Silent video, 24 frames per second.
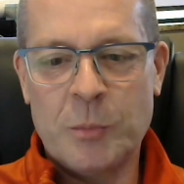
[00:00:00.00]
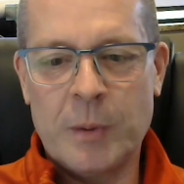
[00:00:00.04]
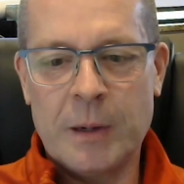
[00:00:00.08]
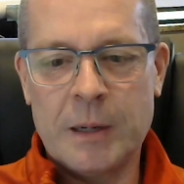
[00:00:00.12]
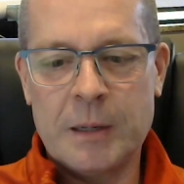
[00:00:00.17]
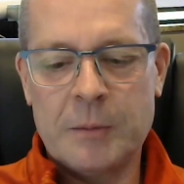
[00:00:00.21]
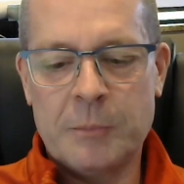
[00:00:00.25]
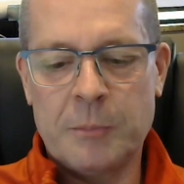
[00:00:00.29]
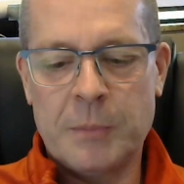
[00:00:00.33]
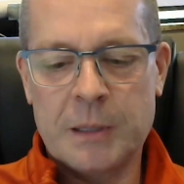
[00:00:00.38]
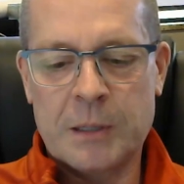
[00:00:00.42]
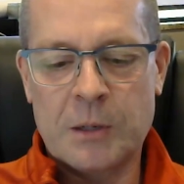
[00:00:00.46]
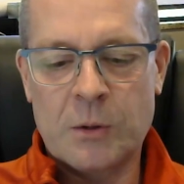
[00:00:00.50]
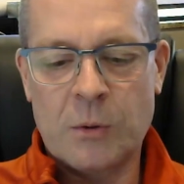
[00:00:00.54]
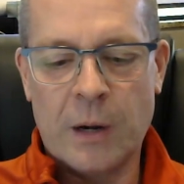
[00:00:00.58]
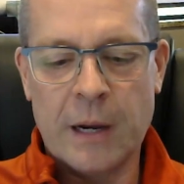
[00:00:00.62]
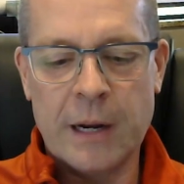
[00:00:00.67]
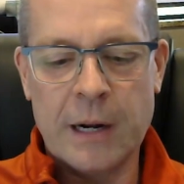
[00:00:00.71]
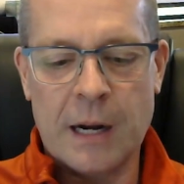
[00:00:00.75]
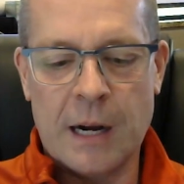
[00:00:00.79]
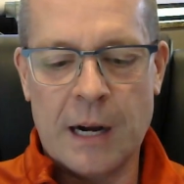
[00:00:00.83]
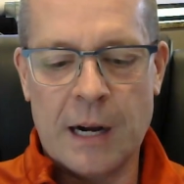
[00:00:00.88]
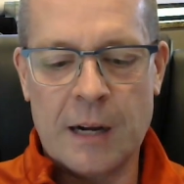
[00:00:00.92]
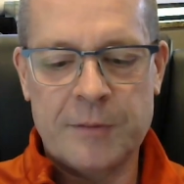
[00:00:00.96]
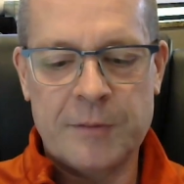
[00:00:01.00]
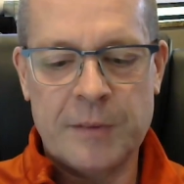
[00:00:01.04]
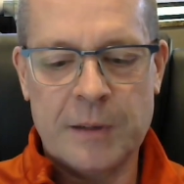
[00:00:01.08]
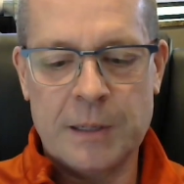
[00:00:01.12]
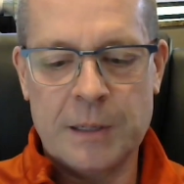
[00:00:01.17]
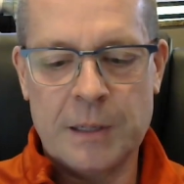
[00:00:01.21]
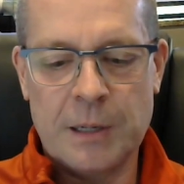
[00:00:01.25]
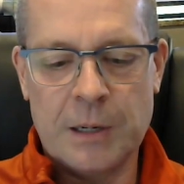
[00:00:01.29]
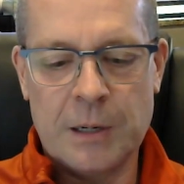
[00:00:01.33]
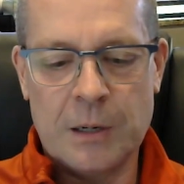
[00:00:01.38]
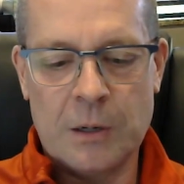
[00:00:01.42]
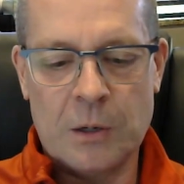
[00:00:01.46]
But quite
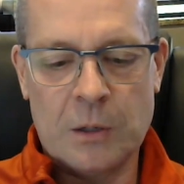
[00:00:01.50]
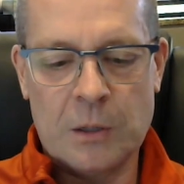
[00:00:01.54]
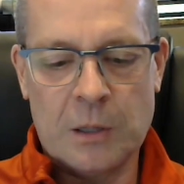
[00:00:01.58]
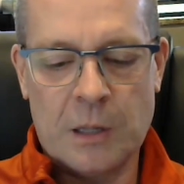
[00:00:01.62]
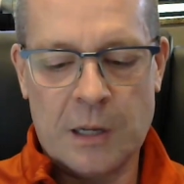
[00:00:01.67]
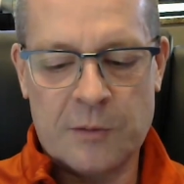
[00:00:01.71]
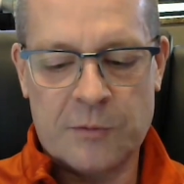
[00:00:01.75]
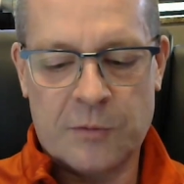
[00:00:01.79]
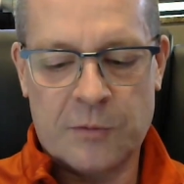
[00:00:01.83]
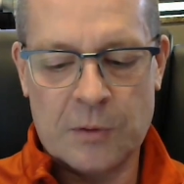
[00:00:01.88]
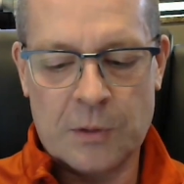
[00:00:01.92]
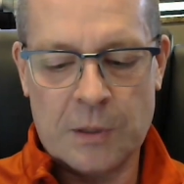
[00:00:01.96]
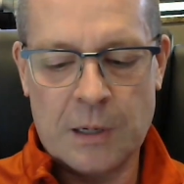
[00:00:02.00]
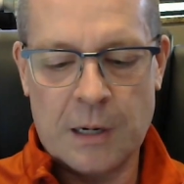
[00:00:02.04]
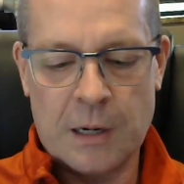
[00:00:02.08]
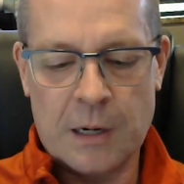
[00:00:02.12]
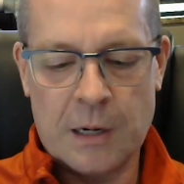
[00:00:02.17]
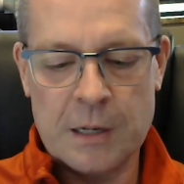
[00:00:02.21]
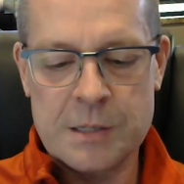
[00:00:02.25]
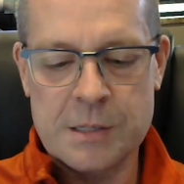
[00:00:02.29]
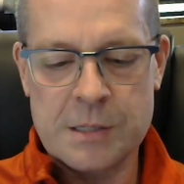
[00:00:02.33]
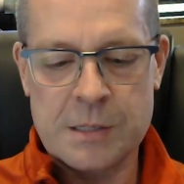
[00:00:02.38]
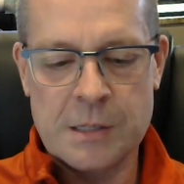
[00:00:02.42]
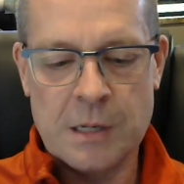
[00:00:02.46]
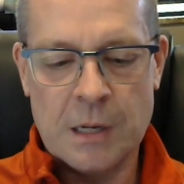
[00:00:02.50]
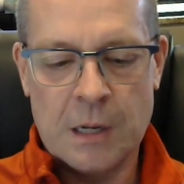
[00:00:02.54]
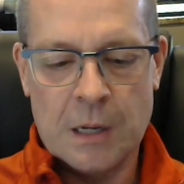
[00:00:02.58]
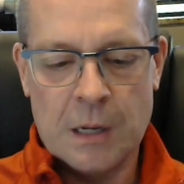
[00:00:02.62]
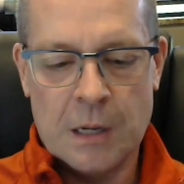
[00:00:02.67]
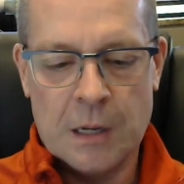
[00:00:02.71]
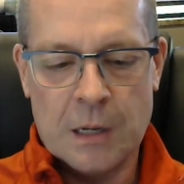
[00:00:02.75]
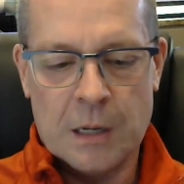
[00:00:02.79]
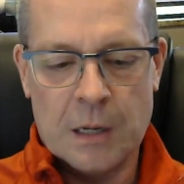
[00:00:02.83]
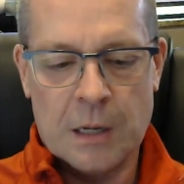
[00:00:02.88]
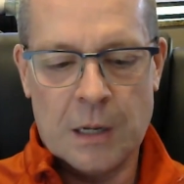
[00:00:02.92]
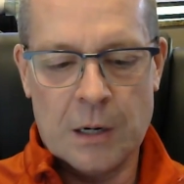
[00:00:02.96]
often, like for us,
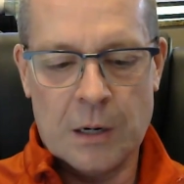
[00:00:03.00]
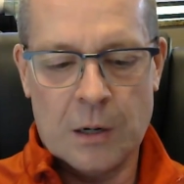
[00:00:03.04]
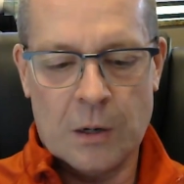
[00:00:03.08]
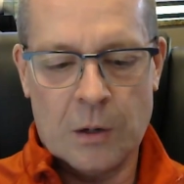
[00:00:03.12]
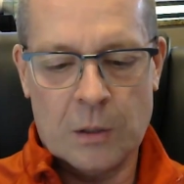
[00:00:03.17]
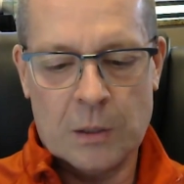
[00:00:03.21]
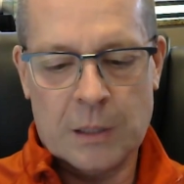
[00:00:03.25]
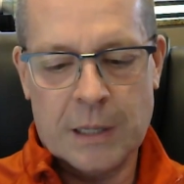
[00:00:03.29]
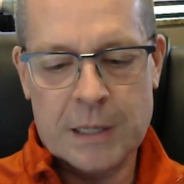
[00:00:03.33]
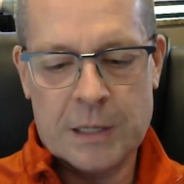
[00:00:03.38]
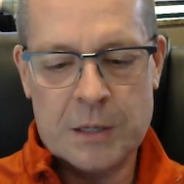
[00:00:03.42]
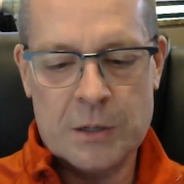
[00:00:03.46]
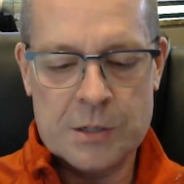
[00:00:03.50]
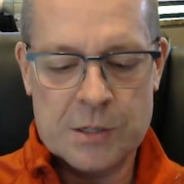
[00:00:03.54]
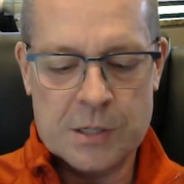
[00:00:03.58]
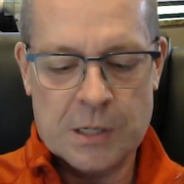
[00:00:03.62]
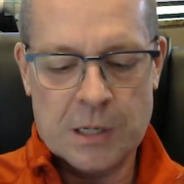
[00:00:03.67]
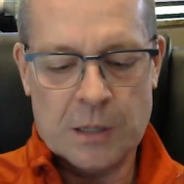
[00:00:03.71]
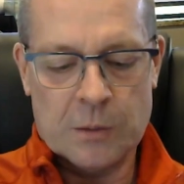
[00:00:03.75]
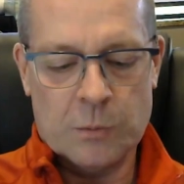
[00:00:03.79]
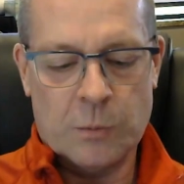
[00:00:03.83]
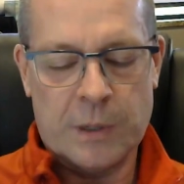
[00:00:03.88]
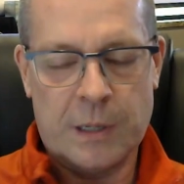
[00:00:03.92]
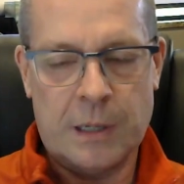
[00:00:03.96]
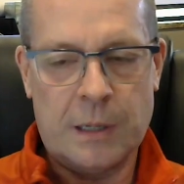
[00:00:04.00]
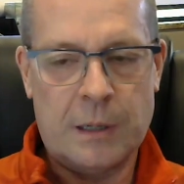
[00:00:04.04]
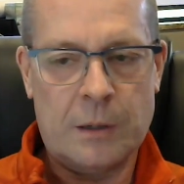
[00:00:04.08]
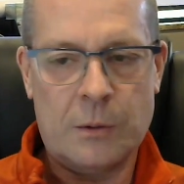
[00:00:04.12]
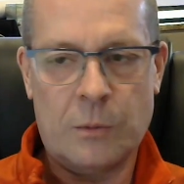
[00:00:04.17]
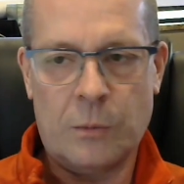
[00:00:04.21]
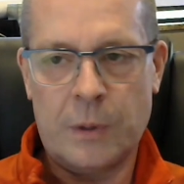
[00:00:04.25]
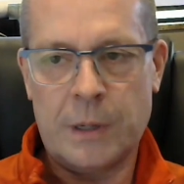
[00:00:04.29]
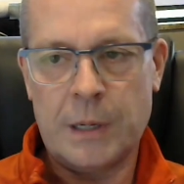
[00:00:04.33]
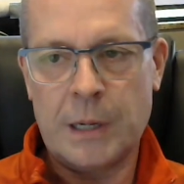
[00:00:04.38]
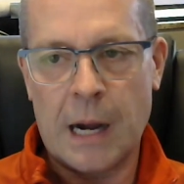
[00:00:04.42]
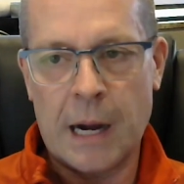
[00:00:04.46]
like you said,
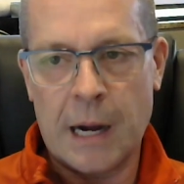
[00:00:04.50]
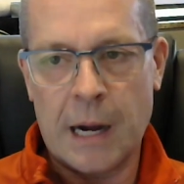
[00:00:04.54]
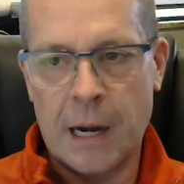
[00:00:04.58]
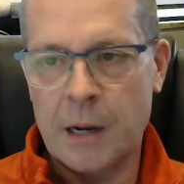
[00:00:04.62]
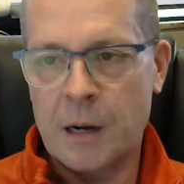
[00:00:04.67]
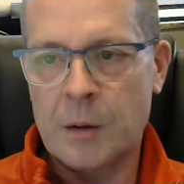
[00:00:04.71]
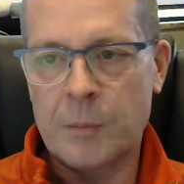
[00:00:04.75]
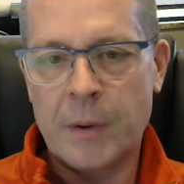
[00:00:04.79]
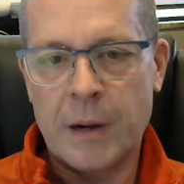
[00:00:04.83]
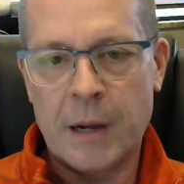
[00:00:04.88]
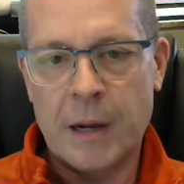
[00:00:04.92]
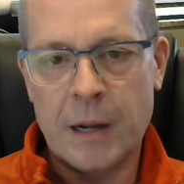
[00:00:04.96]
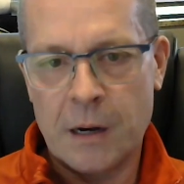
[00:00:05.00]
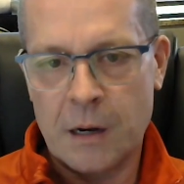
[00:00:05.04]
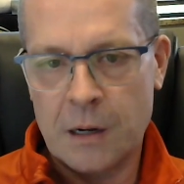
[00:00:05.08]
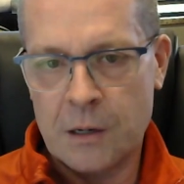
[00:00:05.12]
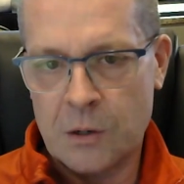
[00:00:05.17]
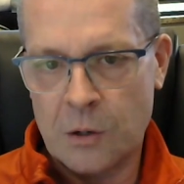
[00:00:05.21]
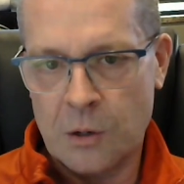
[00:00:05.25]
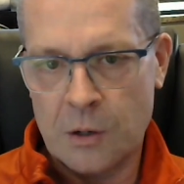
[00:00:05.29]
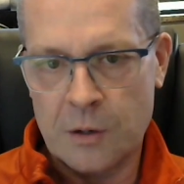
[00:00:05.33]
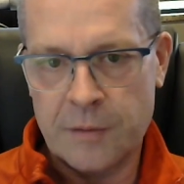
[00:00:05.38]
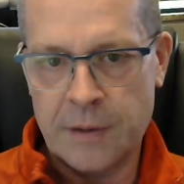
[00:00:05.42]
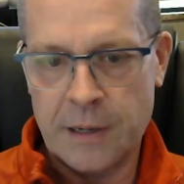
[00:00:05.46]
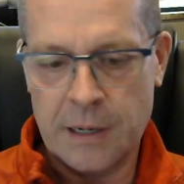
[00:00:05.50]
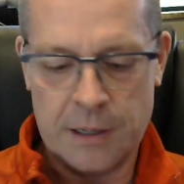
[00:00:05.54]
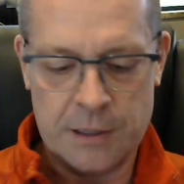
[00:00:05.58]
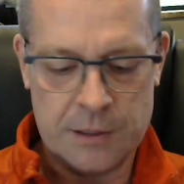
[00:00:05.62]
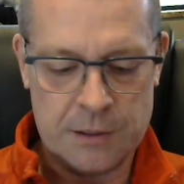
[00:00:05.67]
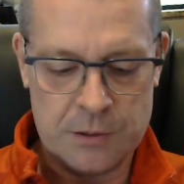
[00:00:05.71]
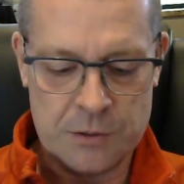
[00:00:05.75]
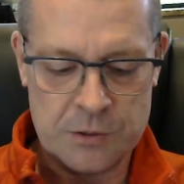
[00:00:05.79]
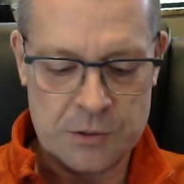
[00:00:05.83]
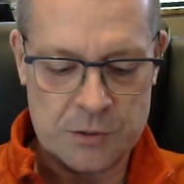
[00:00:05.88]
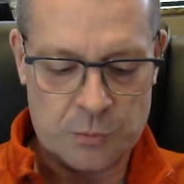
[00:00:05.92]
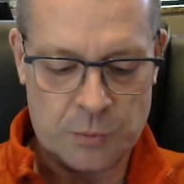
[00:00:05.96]
we hire by our core
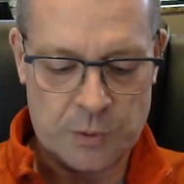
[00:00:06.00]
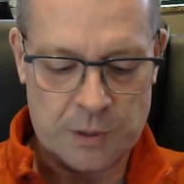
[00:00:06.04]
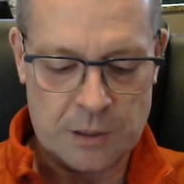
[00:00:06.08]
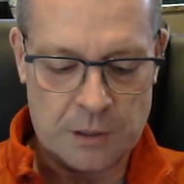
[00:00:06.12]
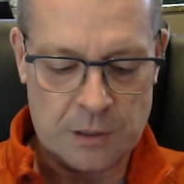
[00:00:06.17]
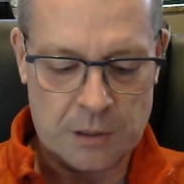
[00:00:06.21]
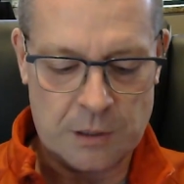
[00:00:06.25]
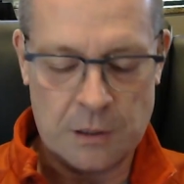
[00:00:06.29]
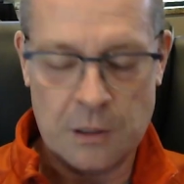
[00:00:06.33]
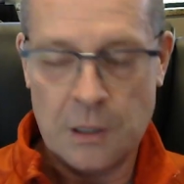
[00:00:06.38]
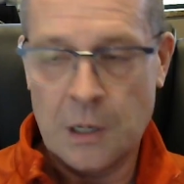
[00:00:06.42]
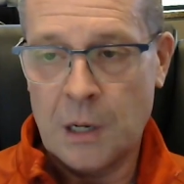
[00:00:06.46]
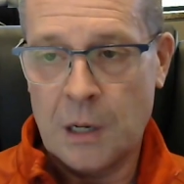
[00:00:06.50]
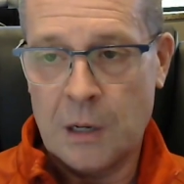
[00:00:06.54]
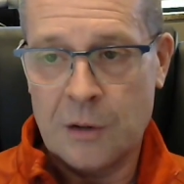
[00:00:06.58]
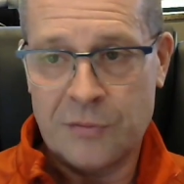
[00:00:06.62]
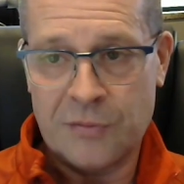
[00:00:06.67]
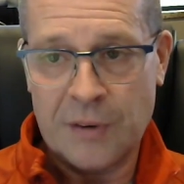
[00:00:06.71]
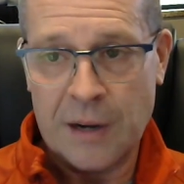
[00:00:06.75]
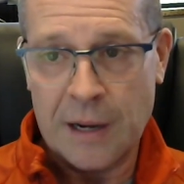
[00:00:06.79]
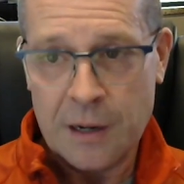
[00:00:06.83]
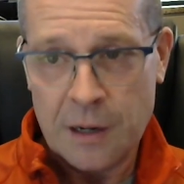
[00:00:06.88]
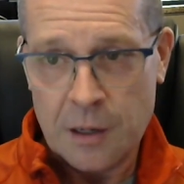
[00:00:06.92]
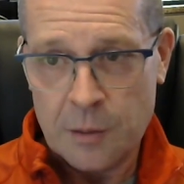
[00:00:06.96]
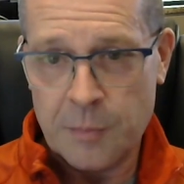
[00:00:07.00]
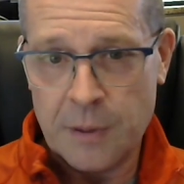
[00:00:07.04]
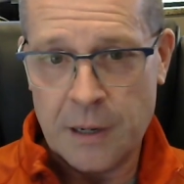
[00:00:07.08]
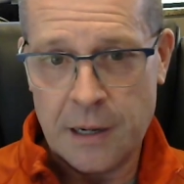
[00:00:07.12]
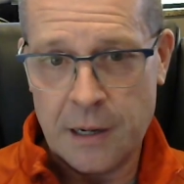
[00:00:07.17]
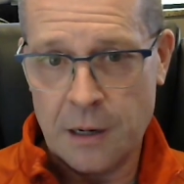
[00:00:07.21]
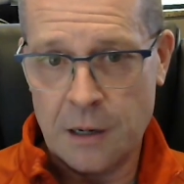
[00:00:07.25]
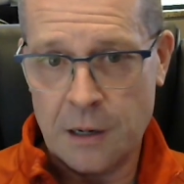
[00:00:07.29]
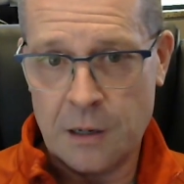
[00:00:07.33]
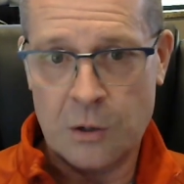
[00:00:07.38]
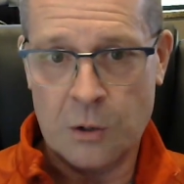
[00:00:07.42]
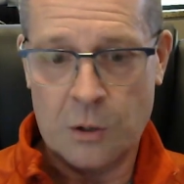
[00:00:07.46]
values, we fire
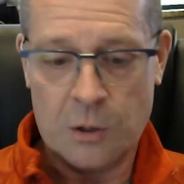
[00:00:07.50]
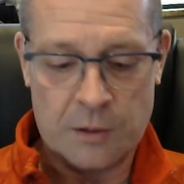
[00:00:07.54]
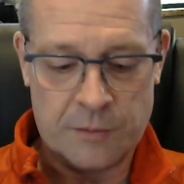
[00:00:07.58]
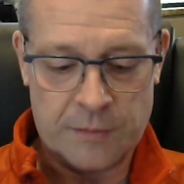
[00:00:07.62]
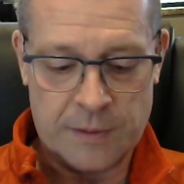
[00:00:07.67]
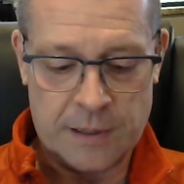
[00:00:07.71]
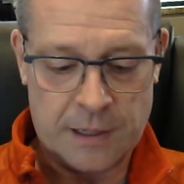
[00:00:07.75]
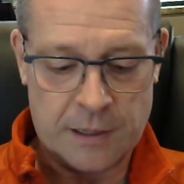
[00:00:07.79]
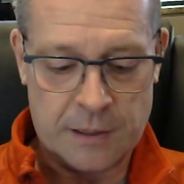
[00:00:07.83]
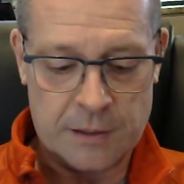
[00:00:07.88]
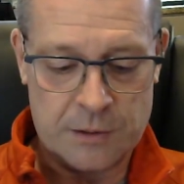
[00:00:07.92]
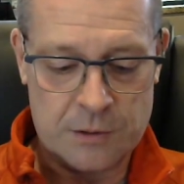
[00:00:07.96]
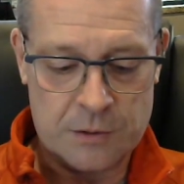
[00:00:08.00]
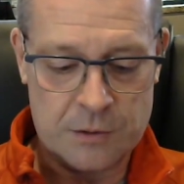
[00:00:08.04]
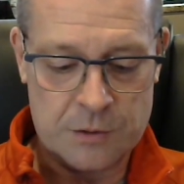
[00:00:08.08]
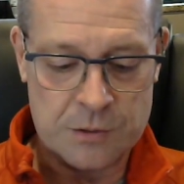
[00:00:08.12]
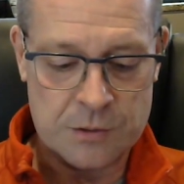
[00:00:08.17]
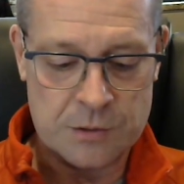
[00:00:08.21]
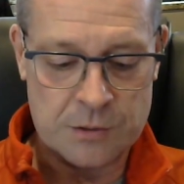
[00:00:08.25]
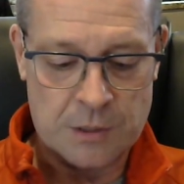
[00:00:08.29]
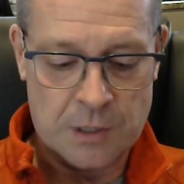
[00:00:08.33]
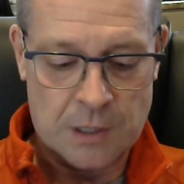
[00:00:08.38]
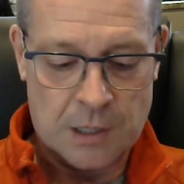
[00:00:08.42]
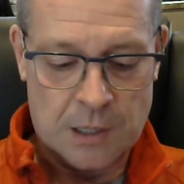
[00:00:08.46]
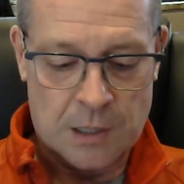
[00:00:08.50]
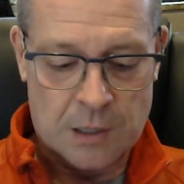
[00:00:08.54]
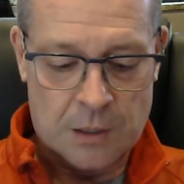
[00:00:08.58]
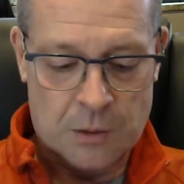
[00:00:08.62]
by our core values,